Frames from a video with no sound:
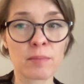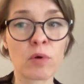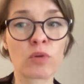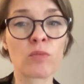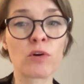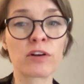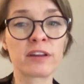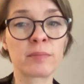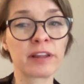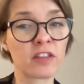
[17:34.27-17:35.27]
both more
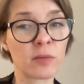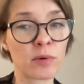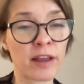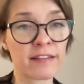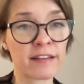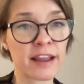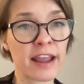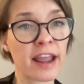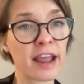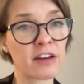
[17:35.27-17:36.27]
deeply in the present
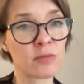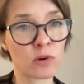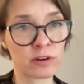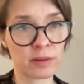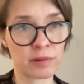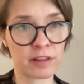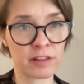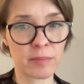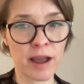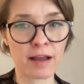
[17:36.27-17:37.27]
and more deeply in
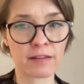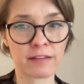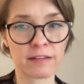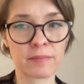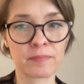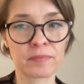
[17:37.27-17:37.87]
the past.